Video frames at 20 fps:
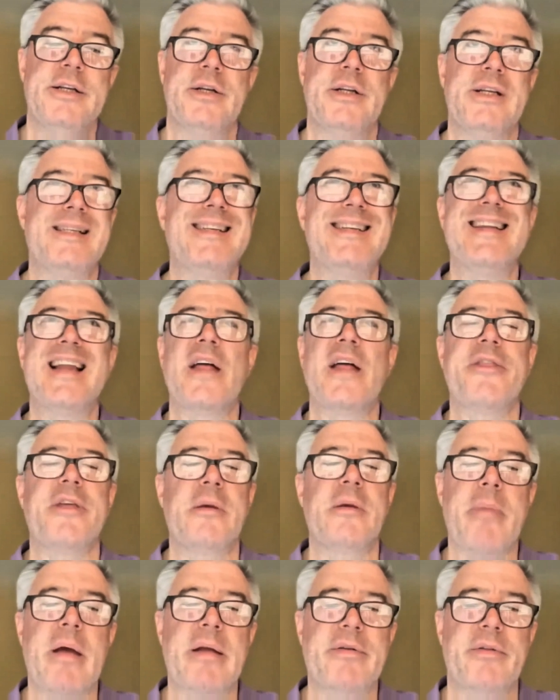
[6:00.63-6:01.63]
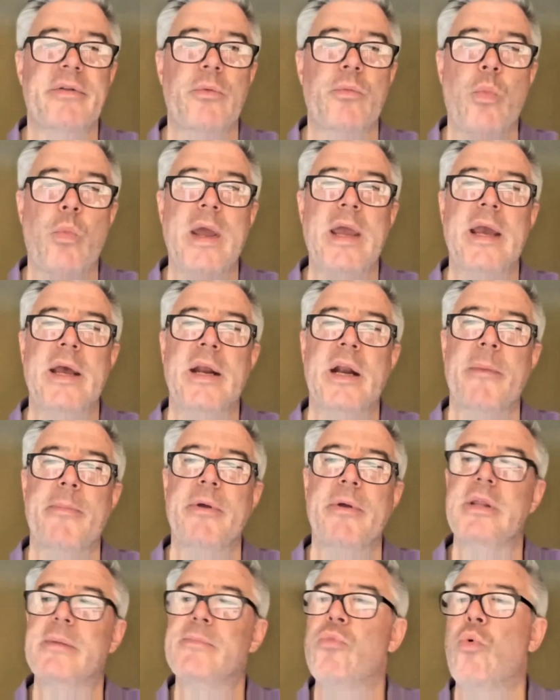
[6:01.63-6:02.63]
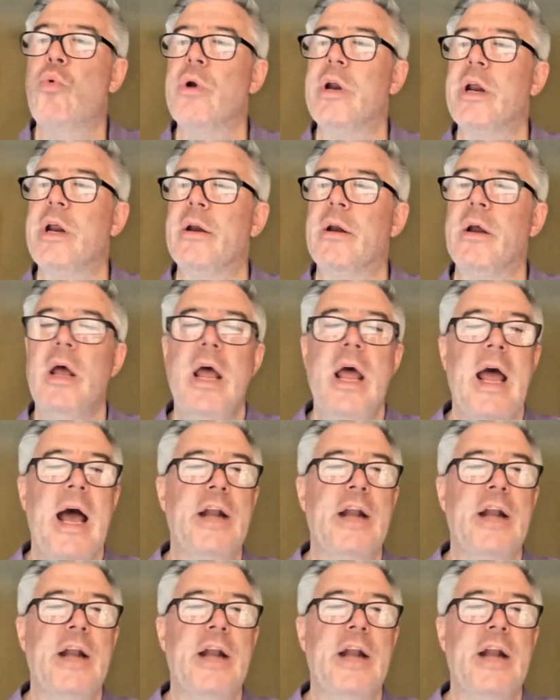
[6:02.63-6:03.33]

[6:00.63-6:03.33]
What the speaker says: So there's nothing better than waking up in the morning